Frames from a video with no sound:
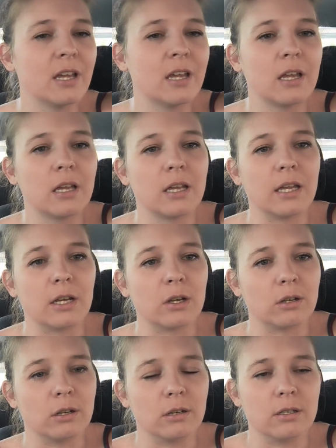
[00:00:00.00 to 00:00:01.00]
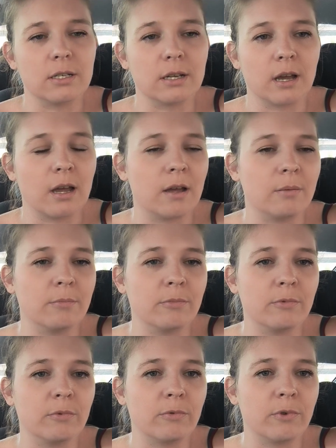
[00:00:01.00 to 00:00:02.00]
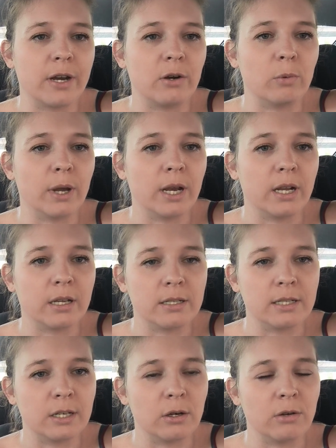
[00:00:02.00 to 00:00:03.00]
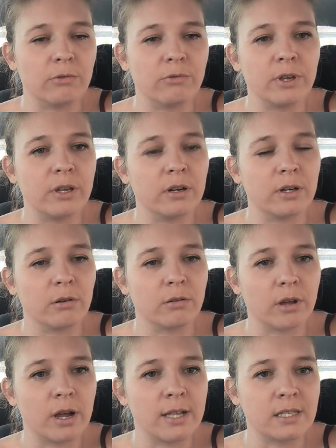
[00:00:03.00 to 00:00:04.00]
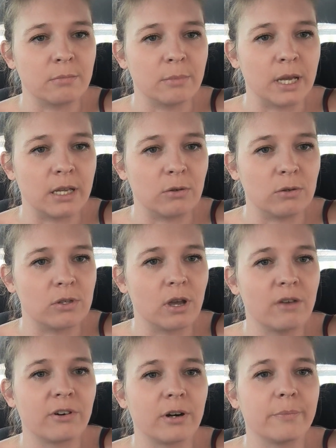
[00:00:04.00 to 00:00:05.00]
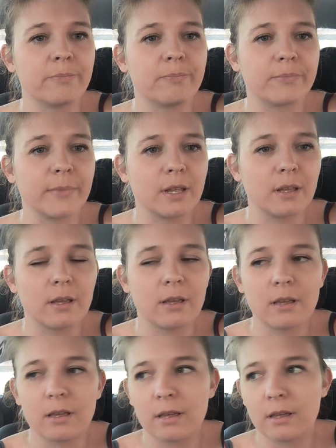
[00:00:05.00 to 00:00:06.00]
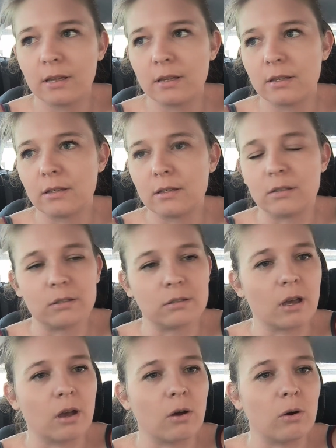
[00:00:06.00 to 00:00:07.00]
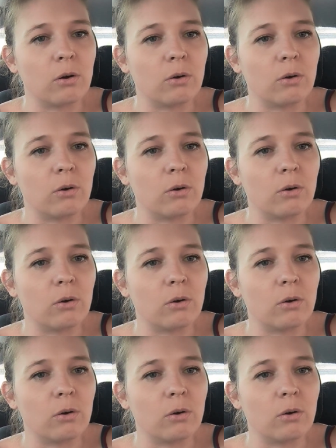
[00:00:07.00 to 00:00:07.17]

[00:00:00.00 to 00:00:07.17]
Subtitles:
it couldn't find a way to continue to feed on your thoughts and make you suffer? So